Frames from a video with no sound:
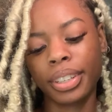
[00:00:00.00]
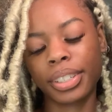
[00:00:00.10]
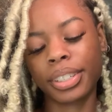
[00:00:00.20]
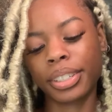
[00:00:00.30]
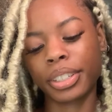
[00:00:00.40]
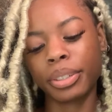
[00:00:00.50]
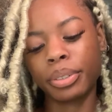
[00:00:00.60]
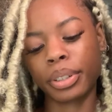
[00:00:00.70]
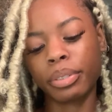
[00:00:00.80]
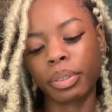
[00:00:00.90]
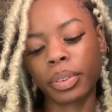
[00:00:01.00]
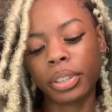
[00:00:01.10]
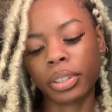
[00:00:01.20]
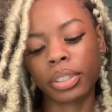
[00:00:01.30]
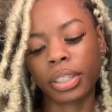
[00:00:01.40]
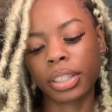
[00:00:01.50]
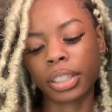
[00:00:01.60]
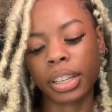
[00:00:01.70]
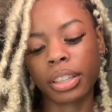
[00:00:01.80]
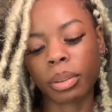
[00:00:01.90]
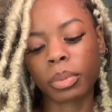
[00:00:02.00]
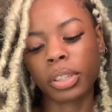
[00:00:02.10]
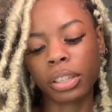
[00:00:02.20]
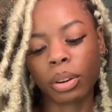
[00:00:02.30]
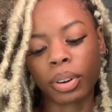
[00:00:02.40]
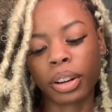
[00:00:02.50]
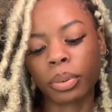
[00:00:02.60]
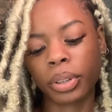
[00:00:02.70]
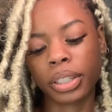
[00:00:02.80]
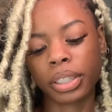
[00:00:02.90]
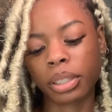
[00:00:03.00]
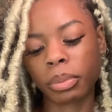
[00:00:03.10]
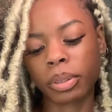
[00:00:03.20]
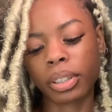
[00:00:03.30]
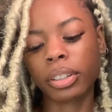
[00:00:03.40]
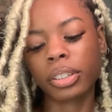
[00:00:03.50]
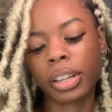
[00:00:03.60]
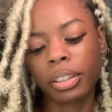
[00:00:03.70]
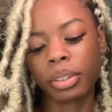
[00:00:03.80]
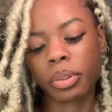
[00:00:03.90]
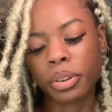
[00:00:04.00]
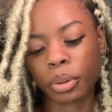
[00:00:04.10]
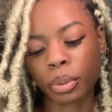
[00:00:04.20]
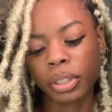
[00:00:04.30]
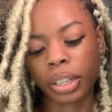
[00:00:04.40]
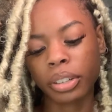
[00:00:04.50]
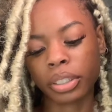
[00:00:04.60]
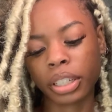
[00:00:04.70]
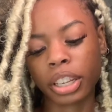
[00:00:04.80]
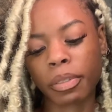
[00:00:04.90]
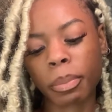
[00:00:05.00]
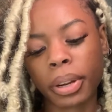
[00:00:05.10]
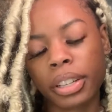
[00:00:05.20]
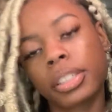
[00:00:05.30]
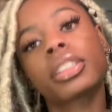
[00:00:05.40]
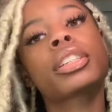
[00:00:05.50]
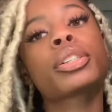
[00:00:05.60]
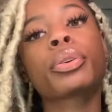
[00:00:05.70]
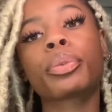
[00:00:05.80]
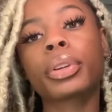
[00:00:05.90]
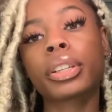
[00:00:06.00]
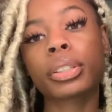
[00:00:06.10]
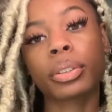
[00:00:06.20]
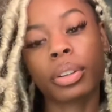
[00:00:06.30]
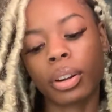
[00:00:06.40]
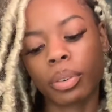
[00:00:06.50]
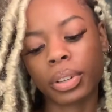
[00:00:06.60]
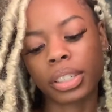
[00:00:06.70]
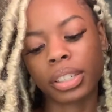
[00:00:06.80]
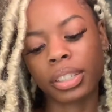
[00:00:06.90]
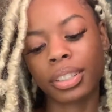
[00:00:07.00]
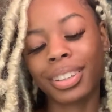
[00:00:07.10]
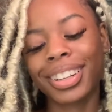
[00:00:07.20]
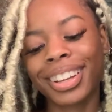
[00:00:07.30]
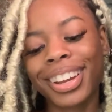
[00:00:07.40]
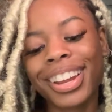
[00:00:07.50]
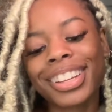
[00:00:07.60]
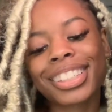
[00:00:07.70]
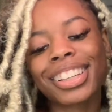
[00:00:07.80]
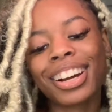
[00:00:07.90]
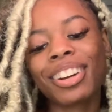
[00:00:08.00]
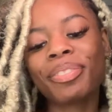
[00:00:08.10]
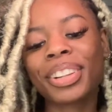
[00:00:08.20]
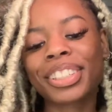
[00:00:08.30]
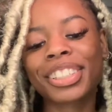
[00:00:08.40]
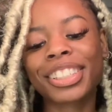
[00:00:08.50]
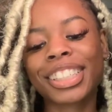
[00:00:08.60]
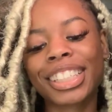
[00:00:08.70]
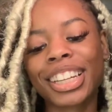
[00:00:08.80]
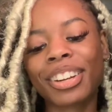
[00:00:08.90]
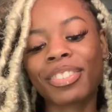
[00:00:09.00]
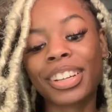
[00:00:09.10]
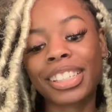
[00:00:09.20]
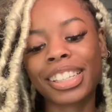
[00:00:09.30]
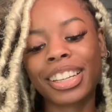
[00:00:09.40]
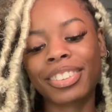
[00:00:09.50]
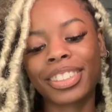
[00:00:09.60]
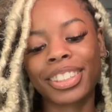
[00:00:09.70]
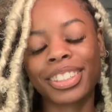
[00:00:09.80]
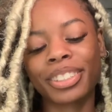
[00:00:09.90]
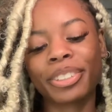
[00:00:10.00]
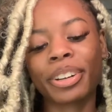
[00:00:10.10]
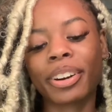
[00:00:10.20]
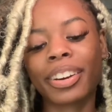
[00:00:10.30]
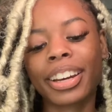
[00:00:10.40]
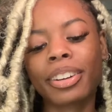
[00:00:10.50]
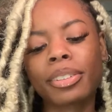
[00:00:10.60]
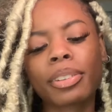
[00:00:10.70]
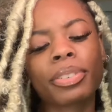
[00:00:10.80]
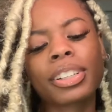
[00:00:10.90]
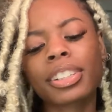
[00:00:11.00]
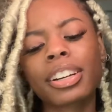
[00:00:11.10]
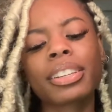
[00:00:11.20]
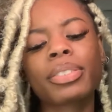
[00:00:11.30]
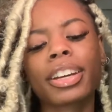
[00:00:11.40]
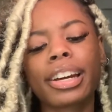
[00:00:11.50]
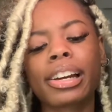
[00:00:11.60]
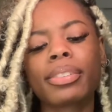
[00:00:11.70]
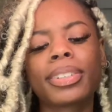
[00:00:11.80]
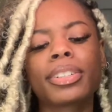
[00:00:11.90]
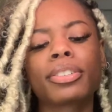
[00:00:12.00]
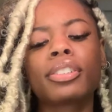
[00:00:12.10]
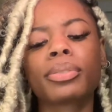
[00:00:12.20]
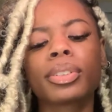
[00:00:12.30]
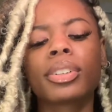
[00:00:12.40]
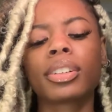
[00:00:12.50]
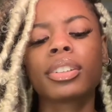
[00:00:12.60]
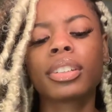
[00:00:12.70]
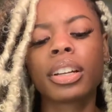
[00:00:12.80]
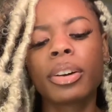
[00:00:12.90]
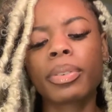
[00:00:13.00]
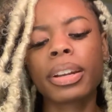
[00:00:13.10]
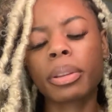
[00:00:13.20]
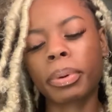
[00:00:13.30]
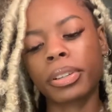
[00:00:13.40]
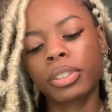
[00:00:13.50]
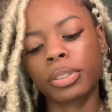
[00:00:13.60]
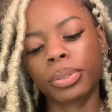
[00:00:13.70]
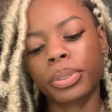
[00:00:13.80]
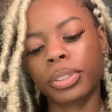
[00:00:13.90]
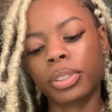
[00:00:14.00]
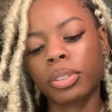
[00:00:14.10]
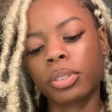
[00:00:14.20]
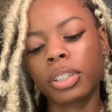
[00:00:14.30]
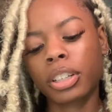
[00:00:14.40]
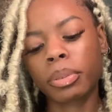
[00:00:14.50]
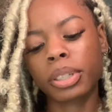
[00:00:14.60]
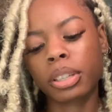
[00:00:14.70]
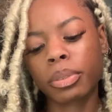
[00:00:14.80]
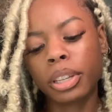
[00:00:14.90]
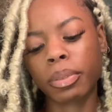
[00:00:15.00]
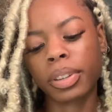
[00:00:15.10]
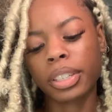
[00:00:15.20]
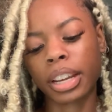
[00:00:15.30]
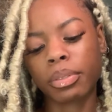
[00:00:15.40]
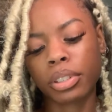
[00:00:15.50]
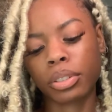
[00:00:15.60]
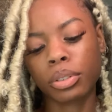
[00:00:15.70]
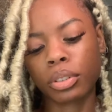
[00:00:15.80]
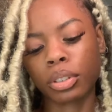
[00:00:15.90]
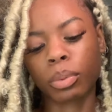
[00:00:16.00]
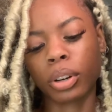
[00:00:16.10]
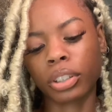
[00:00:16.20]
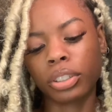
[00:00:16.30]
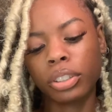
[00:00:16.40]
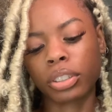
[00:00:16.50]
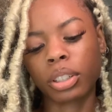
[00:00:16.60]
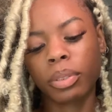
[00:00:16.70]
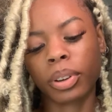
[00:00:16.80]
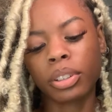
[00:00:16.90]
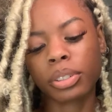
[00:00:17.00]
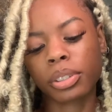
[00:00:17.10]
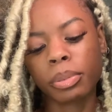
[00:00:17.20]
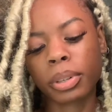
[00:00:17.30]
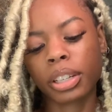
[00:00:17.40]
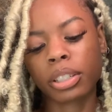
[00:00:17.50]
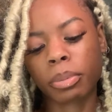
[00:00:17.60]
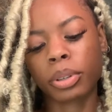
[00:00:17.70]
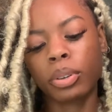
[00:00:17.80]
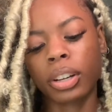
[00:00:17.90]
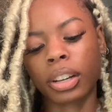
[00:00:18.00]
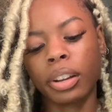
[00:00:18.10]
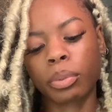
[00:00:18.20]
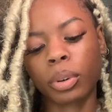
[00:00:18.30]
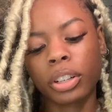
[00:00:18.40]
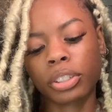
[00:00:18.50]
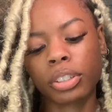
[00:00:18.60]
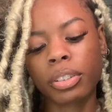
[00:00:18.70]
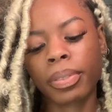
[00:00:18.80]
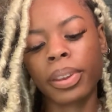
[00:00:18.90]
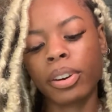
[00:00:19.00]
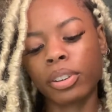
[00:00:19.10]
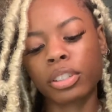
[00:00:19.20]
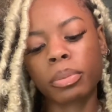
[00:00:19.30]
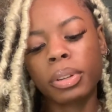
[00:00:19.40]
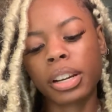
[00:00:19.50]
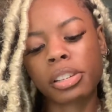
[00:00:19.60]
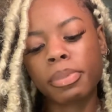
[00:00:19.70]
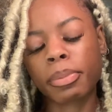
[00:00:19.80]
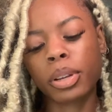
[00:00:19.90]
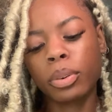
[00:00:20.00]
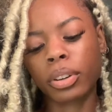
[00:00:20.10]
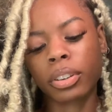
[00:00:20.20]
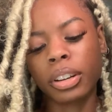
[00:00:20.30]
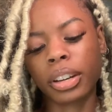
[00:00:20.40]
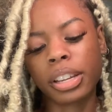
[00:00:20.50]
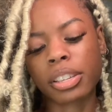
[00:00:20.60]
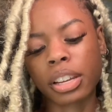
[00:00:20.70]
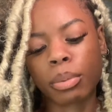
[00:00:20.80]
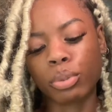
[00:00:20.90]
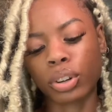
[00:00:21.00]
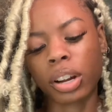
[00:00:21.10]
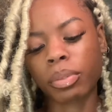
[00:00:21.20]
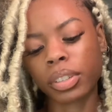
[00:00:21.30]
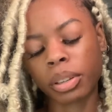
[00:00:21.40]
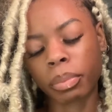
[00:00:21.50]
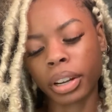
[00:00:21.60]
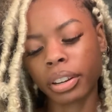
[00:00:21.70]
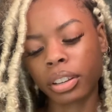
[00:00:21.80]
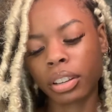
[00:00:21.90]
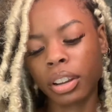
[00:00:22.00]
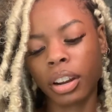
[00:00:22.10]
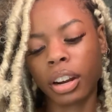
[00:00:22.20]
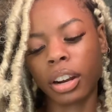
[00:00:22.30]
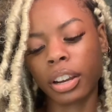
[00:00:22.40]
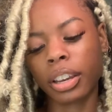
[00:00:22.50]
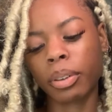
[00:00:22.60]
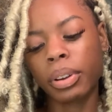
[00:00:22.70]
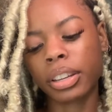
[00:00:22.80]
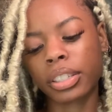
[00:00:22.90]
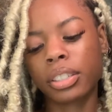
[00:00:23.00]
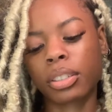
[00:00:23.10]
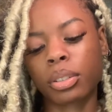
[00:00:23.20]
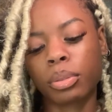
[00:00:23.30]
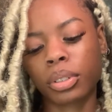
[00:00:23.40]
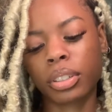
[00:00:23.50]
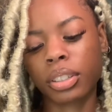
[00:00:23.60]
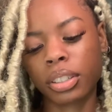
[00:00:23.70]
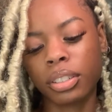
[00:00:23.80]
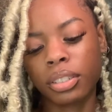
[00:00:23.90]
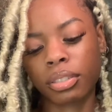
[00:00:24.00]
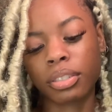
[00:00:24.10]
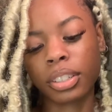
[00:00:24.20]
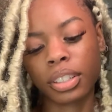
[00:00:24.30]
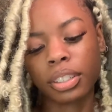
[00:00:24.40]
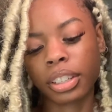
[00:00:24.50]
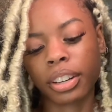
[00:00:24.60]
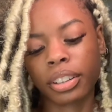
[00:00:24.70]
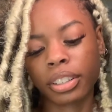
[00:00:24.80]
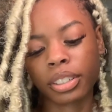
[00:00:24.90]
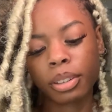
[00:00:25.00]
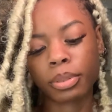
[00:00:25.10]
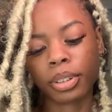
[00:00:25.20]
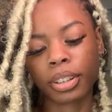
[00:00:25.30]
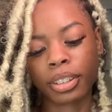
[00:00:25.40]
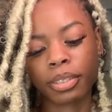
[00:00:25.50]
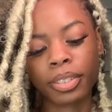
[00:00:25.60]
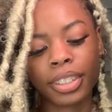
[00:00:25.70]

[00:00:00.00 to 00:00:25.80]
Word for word: your general reading from the 3rd to the 10th. I'm using the Rider Waite Smith Tarot deck, the original tarot deck. Keep in mind, this is a general reading, so not all reson so not all messages is going to resonate with you, all right? The first card that we have as your overall, we have the Page of Swords. So there could be someone keeping tabs on you or watching yourself. Also, some of you guys could be going cloud watching, or some of you guys might be going on a nighttime drive with somebody. All right, yeah, we have the Six of Swords. And then I said that nighttime drive.